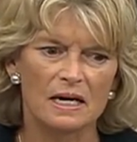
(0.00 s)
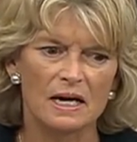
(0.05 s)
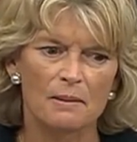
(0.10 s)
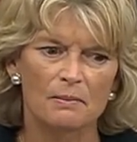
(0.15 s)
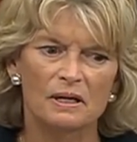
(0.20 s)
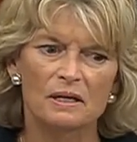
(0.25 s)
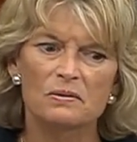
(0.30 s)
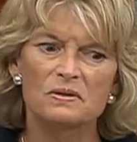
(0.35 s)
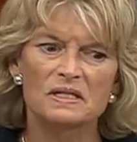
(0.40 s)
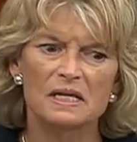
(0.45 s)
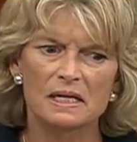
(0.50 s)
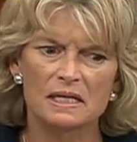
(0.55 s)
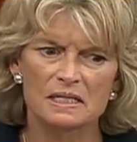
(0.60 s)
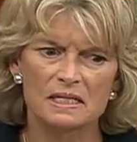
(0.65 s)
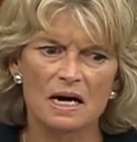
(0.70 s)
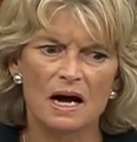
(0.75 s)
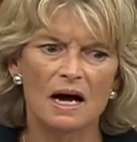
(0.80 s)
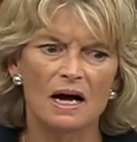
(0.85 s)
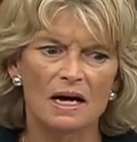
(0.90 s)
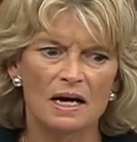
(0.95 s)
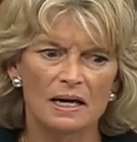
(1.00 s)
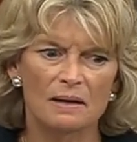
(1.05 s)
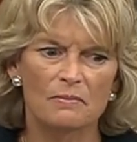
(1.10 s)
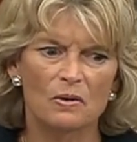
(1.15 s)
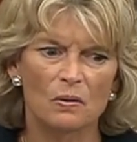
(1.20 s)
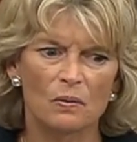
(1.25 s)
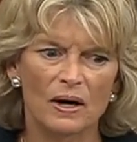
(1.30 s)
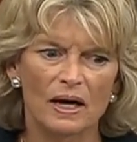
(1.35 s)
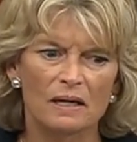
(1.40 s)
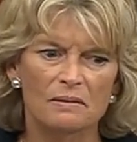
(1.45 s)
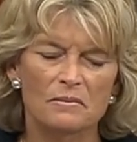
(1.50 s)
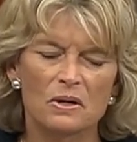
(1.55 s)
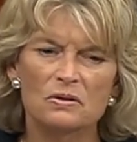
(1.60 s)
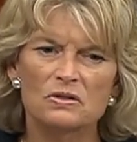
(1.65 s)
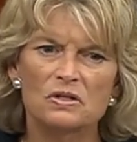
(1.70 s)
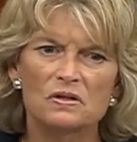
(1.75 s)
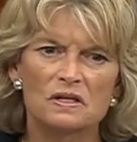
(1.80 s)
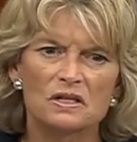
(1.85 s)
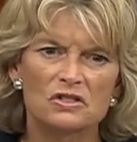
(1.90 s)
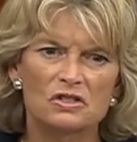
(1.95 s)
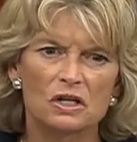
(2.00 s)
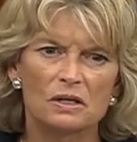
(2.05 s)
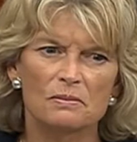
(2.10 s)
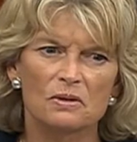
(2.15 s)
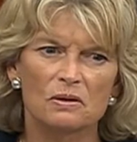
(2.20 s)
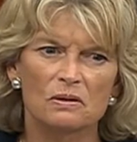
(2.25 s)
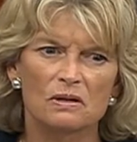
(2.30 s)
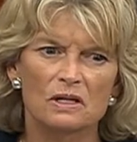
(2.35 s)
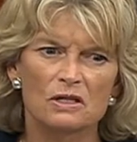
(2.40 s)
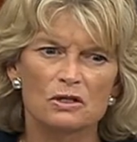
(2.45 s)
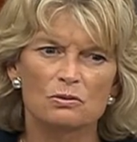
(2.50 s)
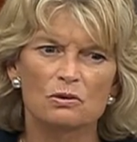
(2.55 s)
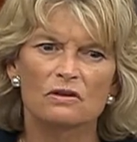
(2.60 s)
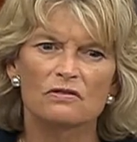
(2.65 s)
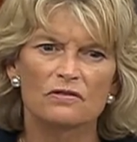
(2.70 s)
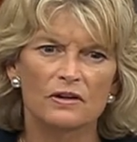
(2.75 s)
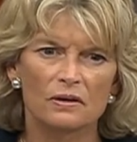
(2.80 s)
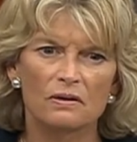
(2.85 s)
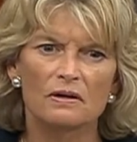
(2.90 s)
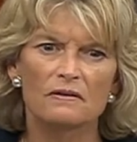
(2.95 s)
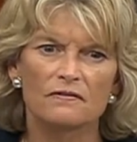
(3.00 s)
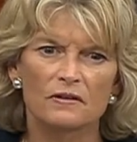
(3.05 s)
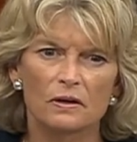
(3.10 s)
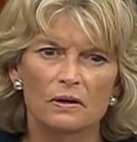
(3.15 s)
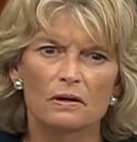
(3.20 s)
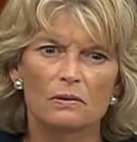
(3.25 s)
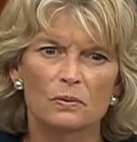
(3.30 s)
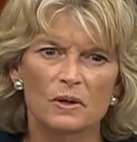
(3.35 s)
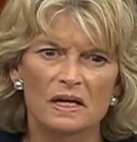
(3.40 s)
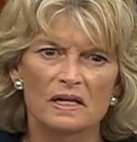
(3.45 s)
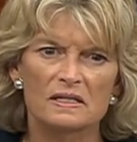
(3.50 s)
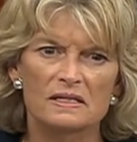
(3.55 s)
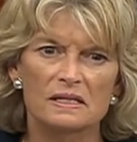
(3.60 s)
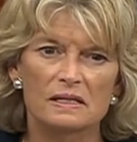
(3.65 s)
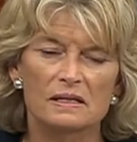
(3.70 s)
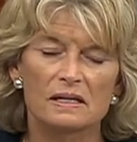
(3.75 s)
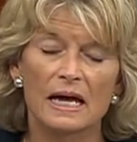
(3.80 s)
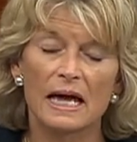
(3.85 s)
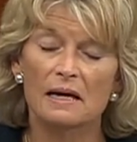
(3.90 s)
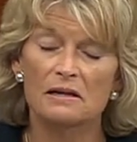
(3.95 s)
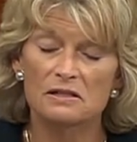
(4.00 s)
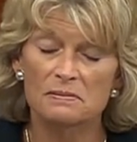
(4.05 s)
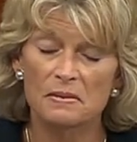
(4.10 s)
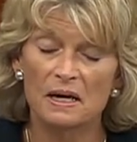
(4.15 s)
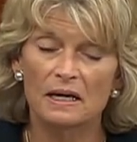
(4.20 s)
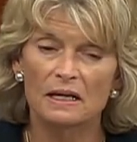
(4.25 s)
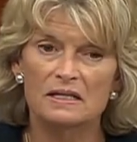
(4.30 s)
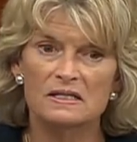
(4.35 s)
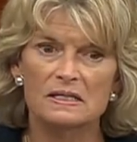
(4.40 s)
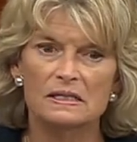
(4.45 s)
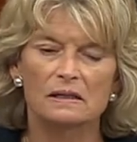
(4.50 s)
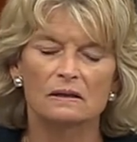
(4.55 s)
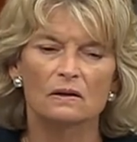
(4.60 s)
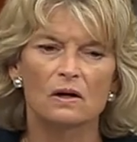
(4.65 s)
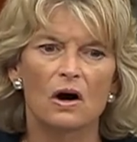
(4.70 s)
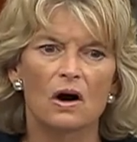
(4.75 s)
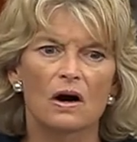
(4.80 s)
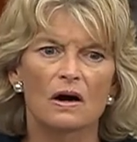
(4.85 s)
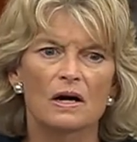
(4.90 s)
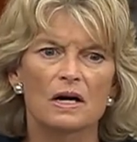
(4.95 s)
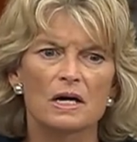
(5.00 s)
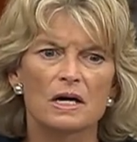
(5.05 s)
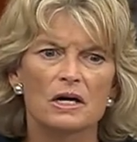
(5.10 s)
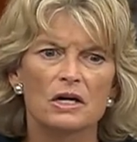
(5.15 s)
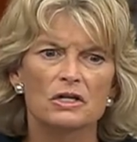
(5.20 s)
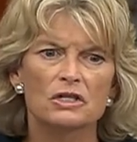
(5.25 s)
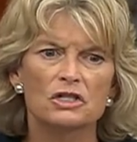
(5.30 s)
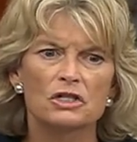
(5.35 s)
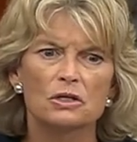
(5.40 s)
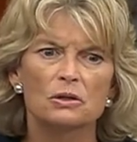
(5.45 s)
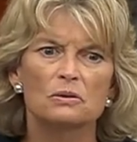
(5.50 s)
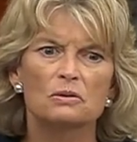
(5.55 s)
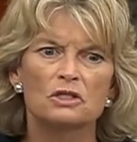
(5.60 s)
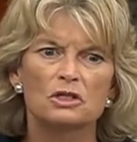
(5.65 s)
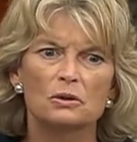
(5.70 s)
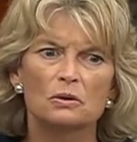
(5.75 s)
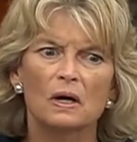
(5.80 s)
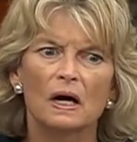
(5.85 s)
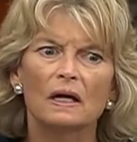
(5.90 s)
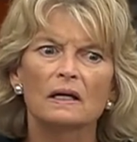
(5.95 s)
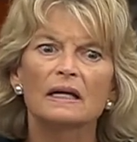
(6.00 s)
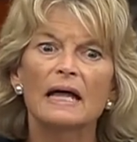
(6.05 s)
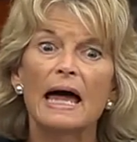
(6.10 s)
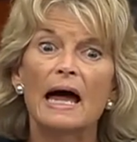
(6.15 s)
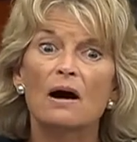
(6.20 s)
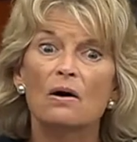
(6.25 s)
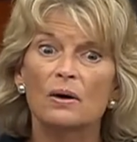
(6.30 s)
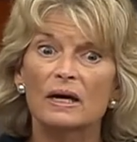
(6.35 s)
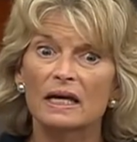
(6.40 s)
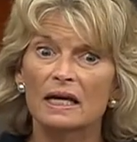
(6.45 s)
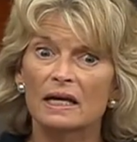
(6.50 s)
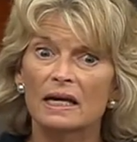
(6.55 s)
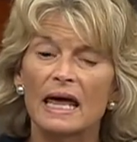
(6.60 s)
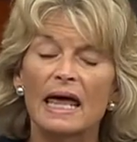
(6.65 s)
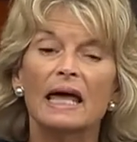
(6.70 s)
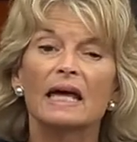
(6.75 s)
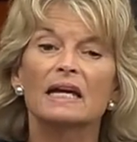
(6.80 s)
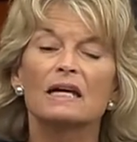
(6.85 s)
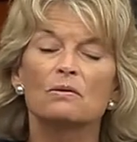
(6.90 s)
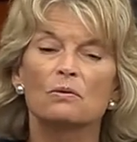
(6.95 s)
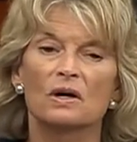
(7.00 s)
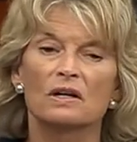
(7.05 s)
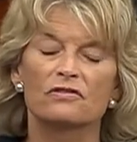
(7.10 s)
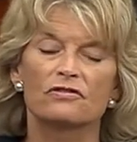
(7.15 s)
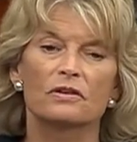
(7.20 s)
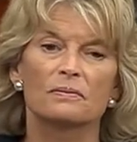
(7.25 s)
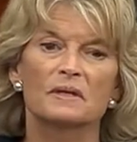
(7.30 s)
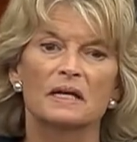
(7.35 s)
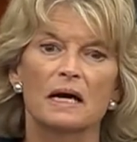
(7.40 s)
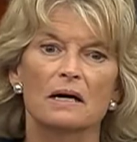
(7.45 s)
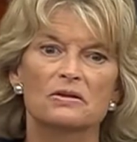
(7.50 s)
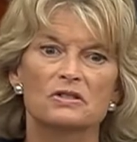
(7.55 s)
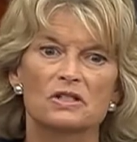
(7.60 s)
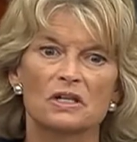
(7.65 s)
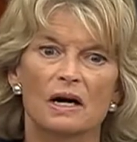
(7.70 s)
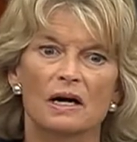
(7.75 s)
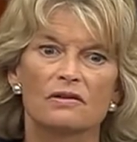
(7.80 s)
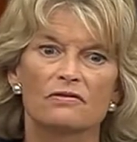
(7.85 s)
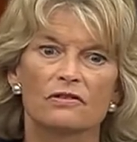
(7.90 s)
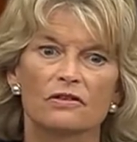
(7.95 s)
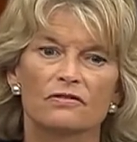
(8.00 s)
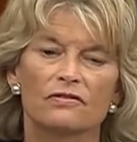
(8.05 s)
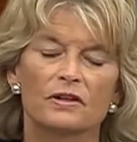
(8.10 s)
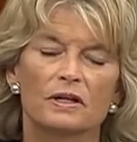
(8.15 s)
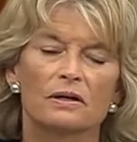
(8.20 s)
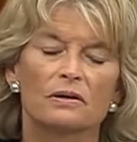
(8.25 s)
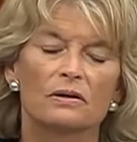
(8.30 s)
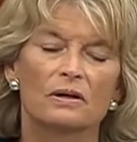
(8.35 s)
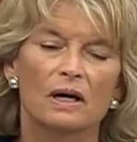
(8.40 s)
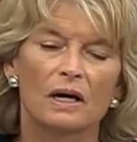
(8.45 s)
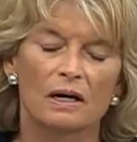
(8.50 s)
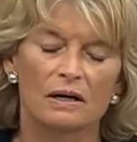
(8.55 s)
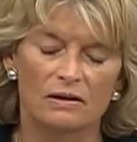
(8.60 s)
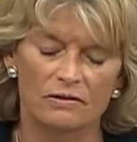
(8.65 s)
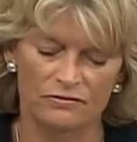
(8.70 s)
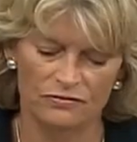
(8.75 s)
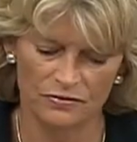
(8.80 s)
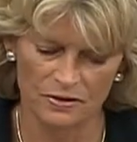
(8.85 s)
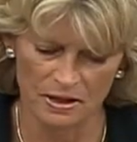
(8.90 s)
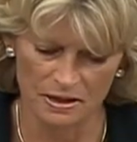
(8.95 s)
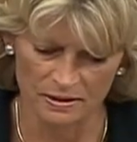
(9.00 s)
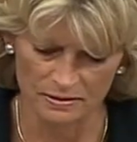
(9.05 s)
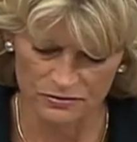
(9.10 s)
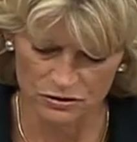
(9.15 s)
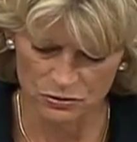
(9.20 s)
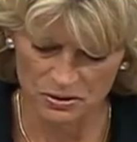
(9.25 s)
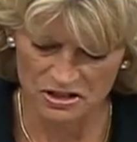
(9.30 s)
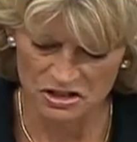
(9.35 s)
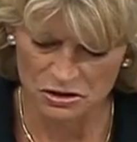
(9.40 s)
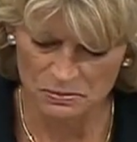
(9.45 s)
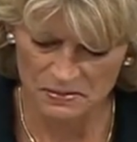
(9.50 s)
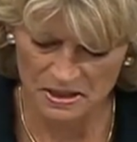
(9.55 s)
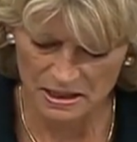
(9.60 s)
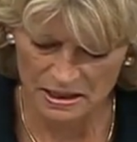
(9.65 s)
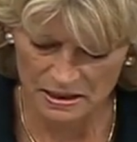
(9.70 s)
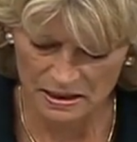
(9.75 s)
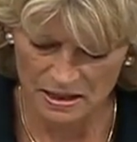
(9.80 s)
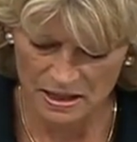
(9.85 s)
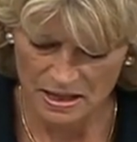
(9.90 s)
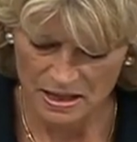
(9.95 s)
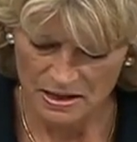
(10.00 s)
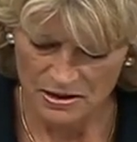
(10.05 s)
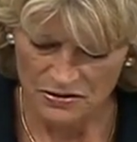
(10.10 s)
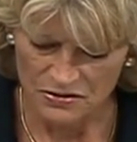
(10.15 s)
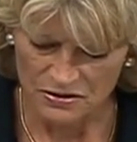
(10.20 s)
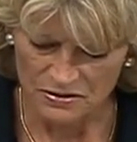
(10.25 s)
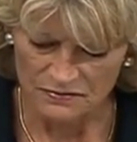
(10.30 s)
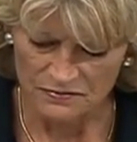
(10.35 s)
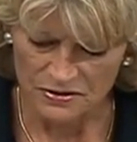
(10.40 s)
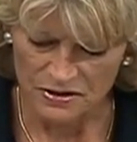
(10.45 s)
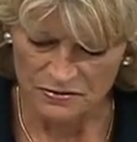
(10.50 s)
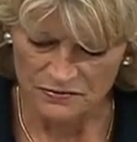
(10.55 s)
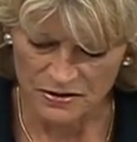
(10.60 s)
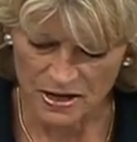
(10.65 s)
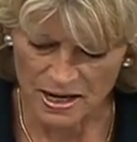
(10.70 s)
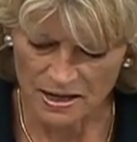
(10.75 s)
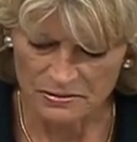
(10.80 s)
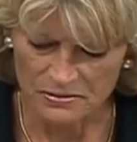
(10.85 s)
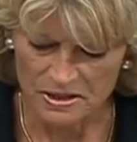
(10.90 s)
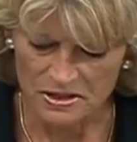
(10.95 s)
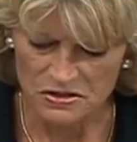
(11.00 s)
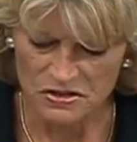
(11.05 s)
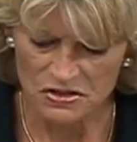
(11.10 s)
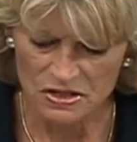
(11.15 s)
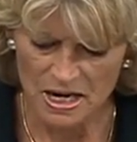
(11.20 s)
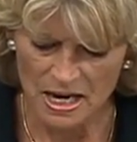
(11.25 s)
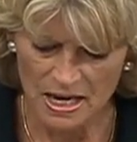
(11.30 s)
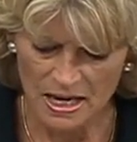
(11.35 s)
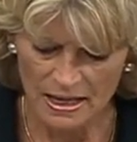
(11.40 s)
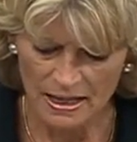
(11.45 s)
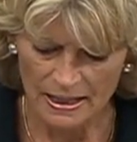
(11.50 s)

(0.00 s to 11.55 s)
But it was at a time when most of these communities were very, very reticent, as many still are, to allow in anyone from the outside for fear of transmitting the virus.